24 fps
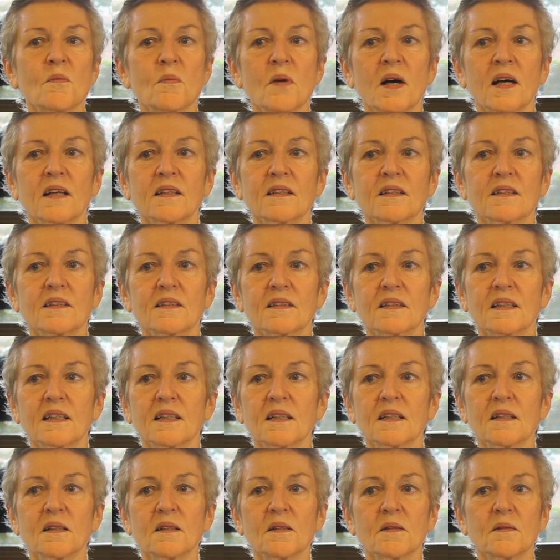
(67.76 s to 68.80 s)
but
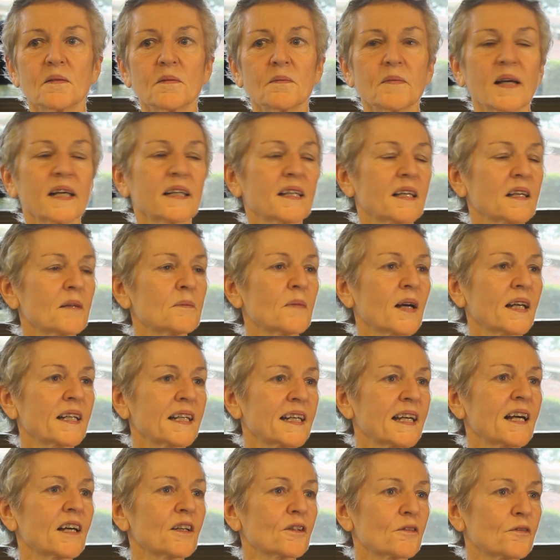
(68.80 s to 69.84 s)
making
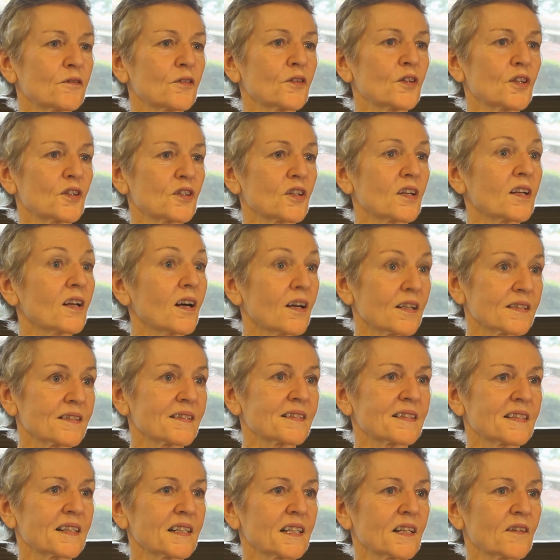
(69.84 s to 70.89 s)
money out of future
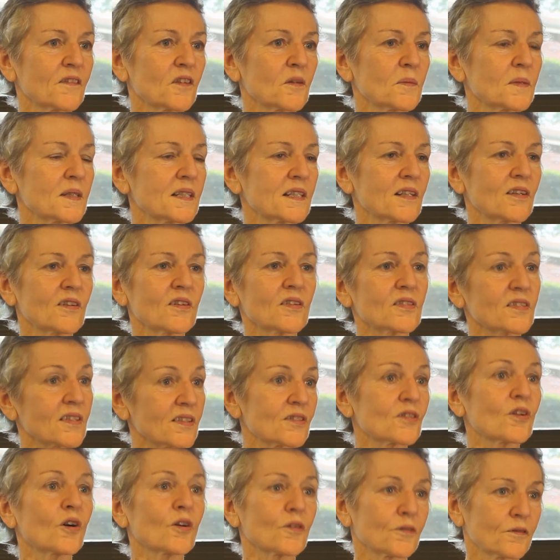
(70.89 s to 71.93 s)
licensing of the materials
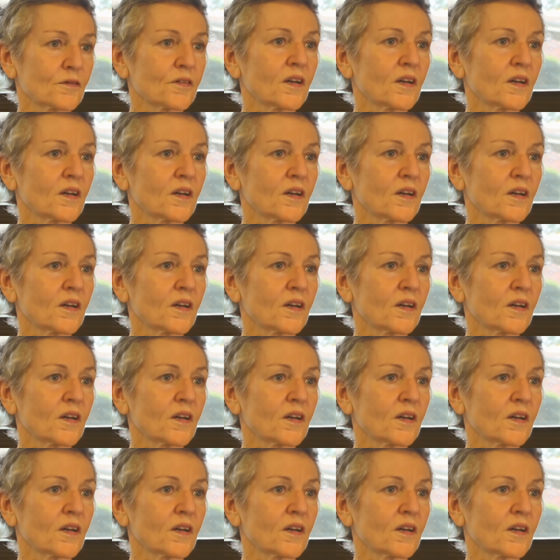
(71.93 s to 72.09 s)
is not